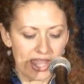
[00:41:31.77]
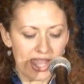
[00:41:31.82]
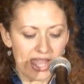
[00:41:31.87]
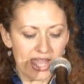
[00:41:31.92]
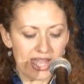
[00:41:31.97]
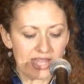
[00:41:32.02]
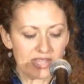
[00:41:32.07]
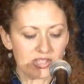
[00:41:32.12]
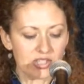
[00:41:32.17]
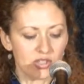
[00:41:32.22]

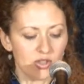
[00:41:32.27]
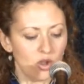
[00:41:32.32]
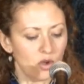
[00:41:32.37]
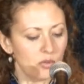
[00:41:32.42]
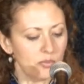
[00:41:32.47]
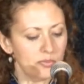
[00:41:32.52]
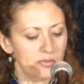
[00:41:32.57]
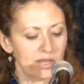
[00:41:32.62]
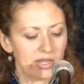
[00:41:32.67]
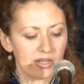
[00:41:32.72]
is no
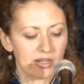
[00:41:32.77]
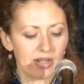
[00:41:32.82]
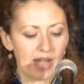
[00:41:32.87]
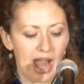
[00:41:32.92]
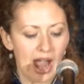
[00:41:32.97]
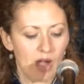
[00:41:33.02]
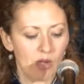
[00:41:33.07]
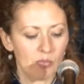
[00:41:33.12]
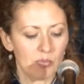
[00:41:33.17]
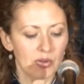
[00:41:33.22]
mere
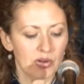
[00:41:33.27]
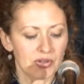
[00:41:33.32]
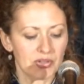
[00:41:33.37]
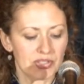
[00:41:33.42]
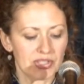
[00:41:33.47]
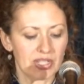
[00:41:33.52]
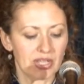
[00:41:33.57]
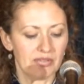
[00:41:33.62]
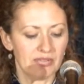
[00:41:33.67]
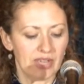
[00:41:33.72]

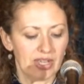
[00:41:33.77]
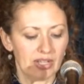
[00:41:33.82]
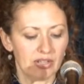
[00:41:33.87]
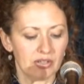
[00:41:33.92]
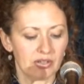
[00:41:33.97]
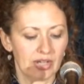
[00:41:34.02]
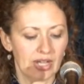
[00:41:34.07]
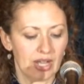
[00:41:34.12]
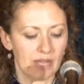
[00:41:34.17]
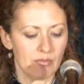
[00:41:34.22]
outburst of
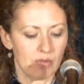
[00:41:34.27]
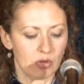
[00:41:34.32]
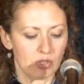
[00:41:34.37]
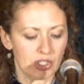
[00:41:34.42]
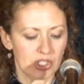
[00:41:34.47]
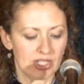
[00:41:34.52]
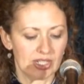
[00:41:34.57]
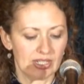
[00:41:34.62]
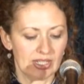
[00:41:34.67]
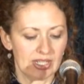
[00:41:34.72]
ignorant
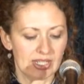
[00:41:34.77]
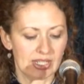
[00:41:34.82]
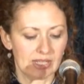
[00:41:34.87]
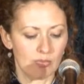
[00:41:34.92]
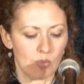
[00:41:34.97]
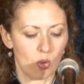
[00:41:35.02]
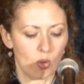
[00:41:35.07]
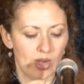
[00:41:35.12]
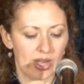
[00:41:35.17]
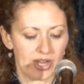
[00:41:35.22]
emotionalism
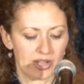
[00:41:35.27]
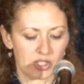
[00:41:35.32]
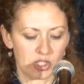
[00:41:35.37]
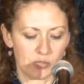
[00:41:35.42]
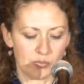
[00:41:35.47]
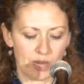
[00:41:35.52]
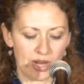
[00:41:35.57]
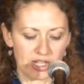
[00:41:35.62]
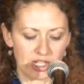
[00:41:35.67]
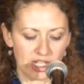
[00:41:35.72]
or an
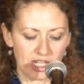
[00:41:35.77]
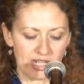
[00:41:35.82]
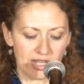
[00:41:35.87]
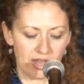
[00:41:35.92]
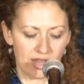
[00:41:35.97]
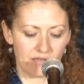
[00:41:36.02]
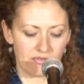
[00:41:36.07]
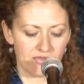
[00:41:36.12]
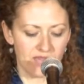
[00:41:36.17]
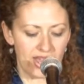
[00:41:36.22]
expression
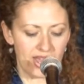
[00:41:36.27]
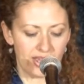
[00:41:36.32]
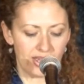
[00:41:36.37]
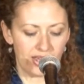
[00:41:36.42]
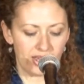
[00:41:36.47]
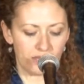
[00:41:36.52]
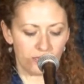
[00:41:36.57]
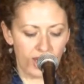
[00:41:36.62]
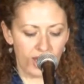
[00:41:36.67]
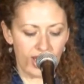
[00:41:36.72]
of vague
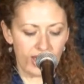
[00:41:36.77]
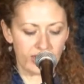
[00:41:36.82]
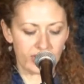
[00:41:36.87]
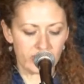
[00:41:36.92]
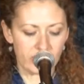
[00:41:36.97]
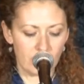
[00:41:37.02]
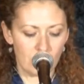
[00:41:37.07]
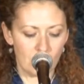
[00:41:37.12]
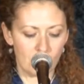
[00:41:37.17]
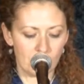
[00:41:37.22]
and pious
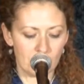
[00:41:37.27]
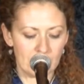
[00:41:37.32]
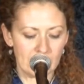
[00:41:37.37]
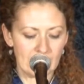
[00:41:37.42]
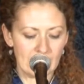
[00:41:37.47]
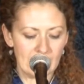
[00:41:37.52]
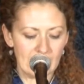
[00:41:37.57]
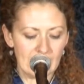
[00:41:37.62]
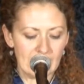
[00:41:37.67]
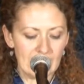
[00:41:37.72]
hope.
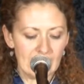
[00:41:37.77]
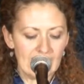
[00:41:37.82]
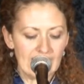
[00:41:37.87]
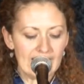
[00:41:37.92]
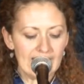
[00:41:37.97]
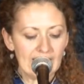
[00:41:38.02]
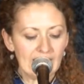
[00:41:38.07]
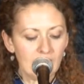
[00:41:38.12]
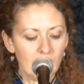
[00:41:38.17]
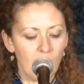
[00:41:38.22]

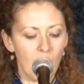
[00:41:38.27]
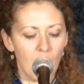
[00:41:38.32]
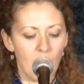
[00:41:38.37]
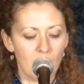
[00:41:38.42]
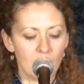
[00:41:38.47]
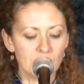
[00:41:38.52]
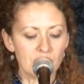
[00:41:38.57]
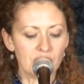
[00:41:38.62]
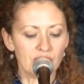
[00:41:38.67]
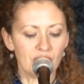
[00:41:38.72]
It
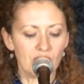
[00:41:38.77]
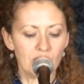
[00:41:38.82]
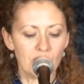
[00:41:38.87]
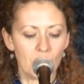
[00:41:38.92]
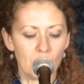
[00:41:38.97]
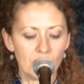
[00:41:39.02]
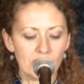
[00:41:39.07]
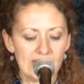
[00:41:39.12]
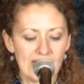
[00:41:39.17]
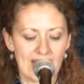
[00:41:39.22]
calls for no
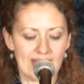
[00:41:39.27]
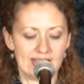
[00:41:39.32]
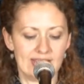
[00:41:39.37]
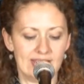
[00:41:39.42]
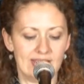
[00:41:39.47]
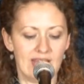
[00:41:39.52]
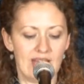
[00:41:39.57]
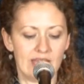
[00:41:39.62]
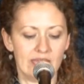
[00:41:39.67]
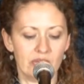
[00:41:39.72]
less
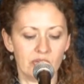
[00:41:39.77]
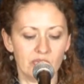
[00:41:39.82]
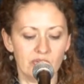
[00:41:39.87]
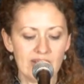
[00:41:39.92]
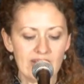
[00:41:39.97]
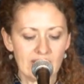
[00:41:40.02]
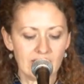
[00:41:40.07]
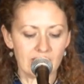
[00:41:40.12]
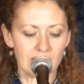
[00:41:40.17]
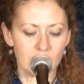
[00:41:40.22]
than the
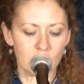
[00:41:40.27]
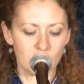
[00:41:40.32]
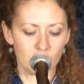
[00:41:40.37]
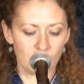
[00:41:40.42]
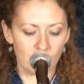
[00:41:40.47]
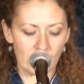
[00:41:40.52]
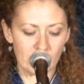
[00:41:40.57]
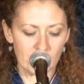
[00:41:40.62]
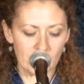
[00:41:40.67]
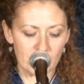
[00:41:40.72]

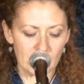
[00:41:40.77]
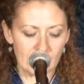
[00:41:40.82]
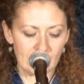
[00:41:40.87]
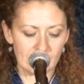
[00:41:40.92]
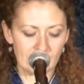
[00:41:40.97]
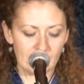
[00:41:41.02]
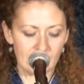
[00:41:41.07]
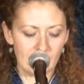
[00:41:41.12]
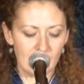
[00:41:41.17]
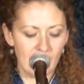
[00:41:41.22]

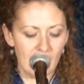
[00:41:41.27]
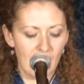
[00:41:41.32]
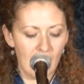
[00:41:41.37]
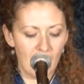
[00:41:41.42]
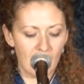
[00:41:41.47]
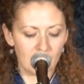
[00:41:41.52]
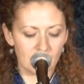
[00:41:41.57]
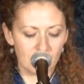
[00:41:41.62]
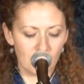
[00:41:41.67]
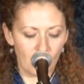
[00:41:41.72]
reconstruction
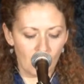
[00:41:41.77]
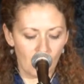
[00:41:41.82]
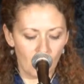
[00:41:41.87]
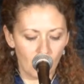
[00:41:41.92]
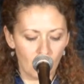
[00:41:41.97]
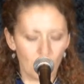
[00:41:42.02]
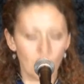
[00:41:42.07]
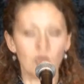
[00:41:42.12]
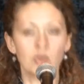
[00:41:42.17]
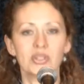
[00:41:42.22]
of the
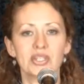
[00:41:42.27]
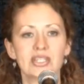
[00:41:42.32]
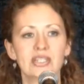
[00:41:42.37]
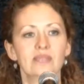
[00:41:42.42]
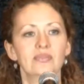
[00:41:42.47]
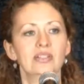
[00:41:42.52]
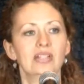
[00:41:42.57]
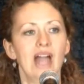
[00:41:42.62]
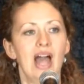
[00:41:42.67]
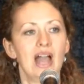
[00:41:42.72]
whole
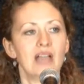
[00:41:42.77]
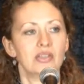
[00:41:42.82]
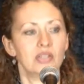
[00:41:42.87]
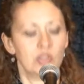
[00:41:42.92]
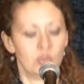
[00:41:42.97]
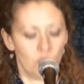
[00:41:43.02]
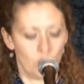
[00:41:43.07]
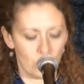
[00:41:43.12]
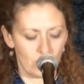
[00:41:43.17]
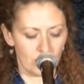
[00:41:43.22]
civilized
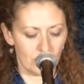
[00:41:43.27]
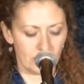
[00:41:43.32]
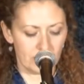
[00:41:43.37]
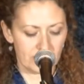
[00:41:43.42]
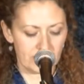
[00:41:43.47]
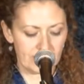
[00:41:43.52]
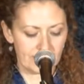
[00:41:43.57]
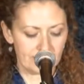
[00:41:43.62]
world.